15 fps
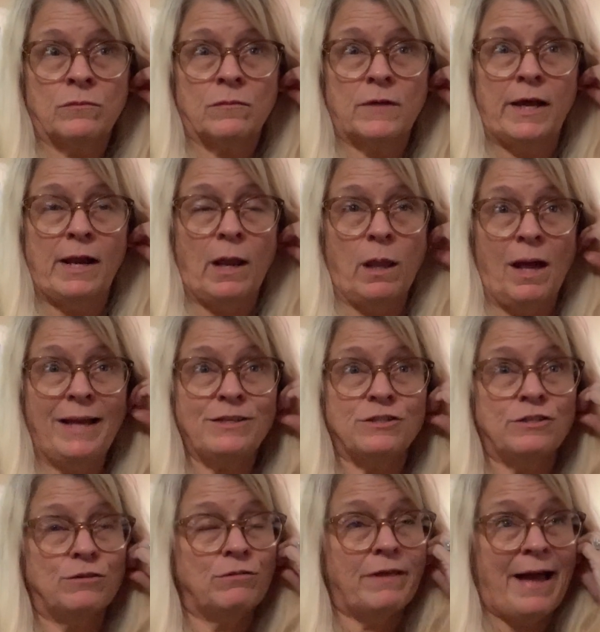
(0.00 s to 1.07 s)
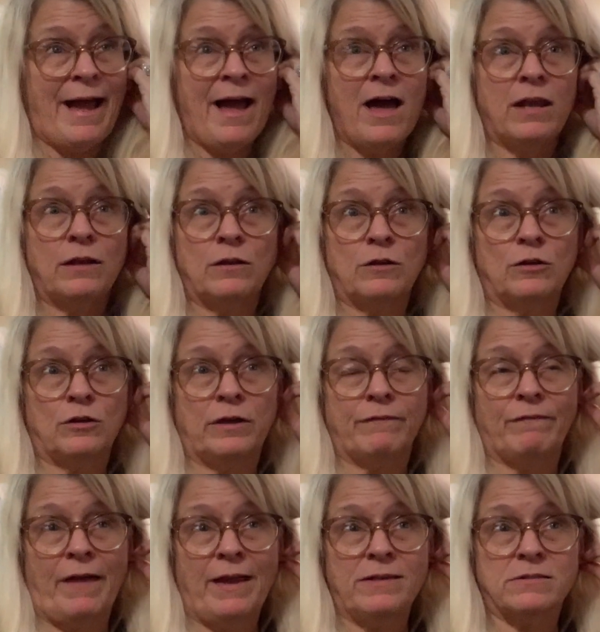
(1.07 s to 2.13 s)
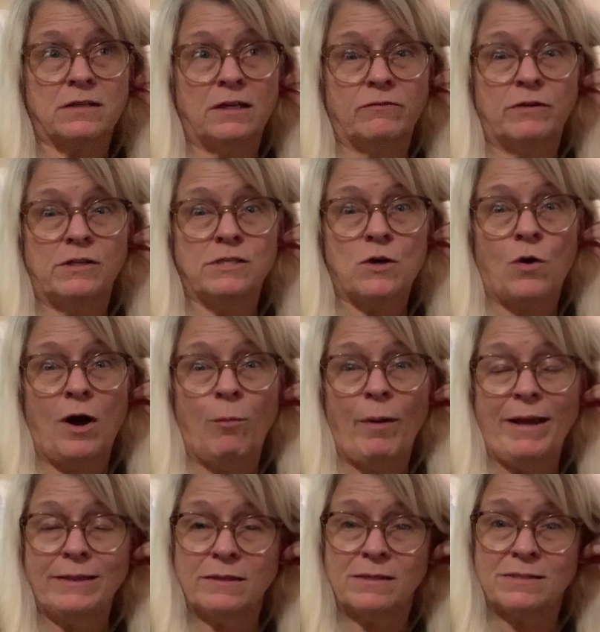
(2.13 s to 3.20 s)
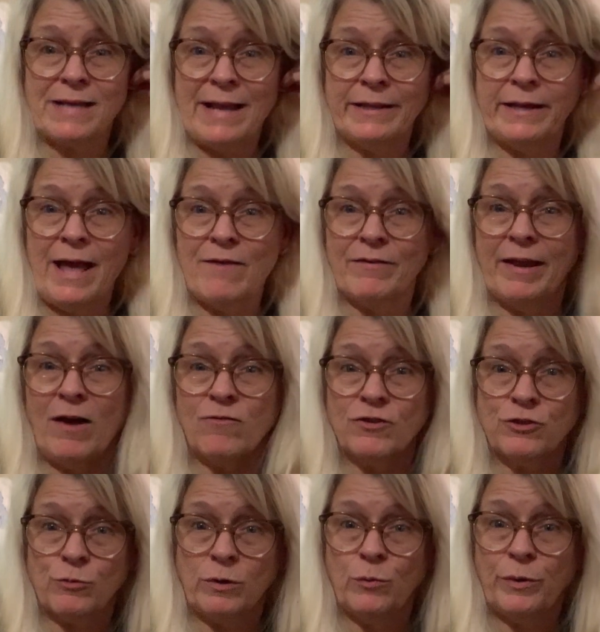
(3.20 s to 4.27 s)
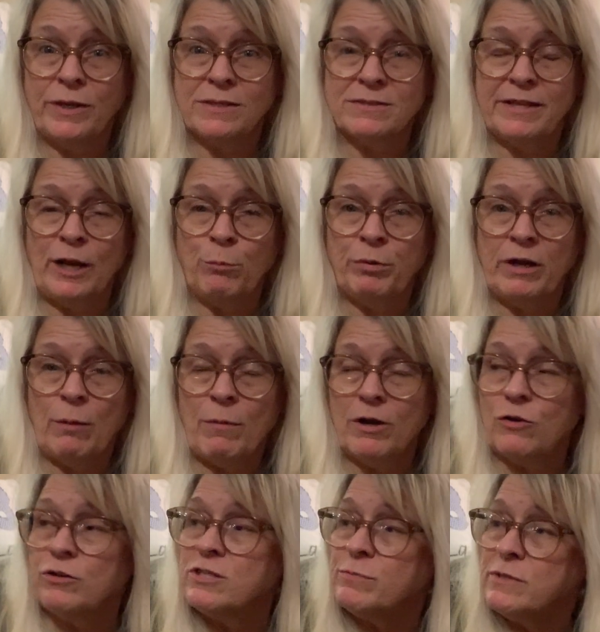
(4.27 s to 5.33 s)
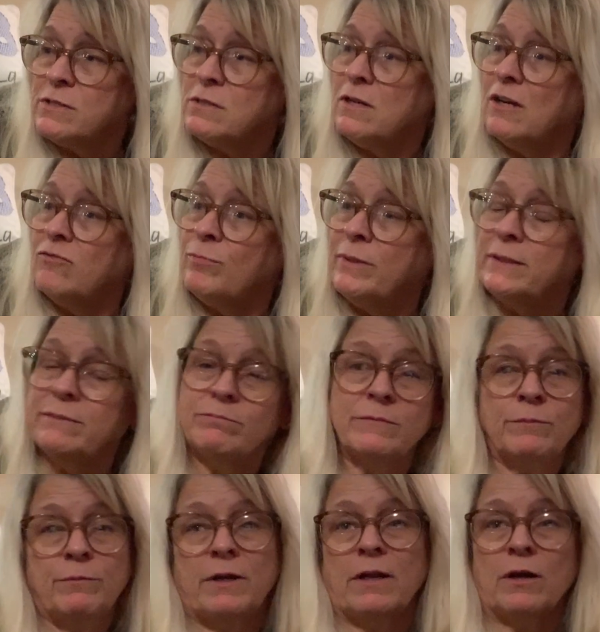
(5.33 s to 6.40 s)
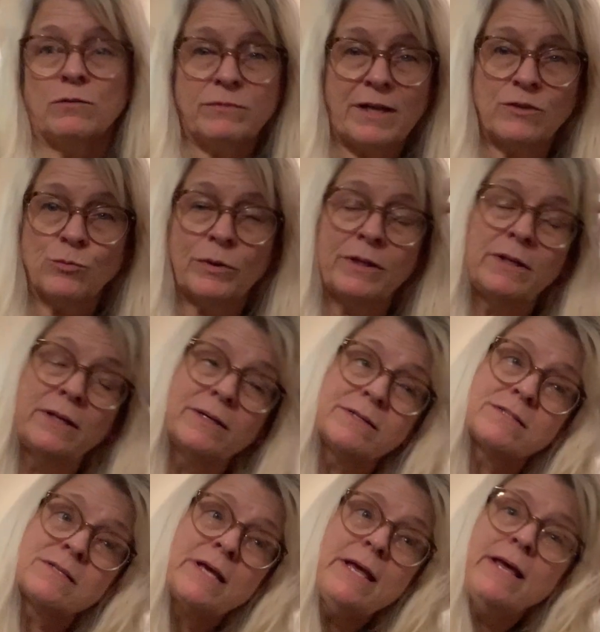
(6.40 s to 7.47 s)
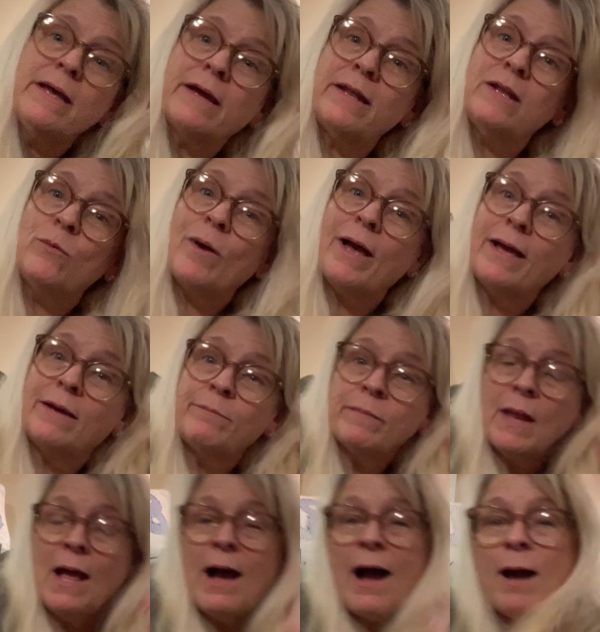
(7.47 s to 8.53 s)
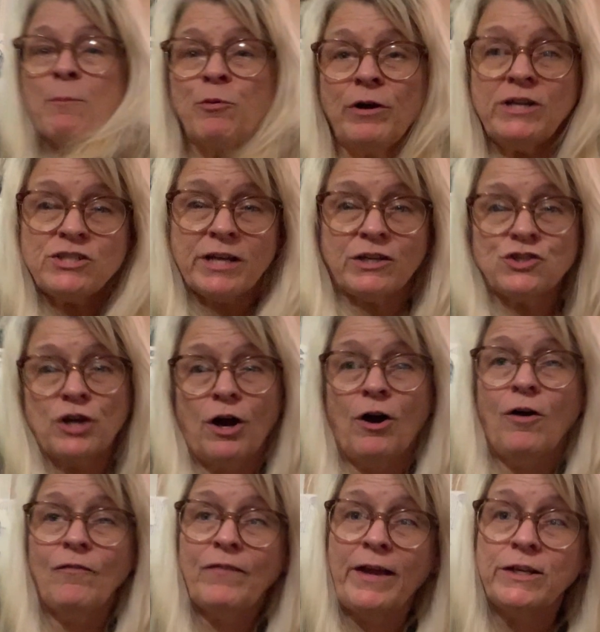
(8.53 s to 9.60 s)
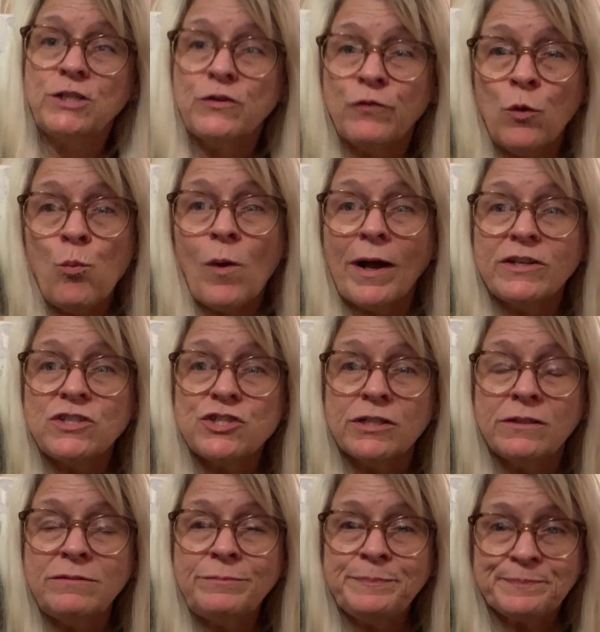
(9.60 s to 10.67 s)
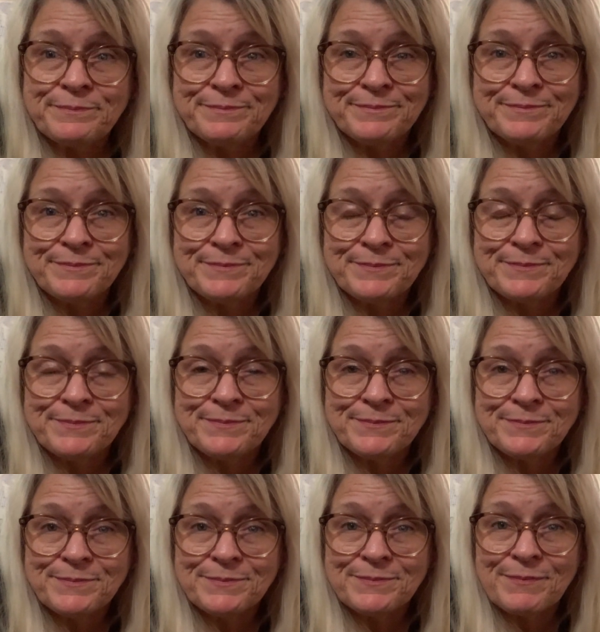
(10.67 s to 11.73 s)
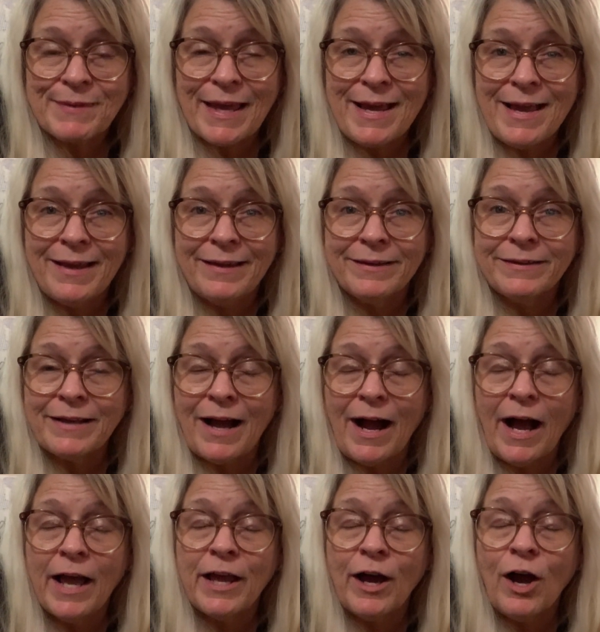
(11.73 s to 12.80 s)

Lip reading: And I like to do that at Thanksgiving. So I'll paint this sign and have it out for 3 weeks. Then I'll put out my Christmas stuff. But, you know, that's what it is. Anyway, I appreciate y'all. Thank you for watching. And I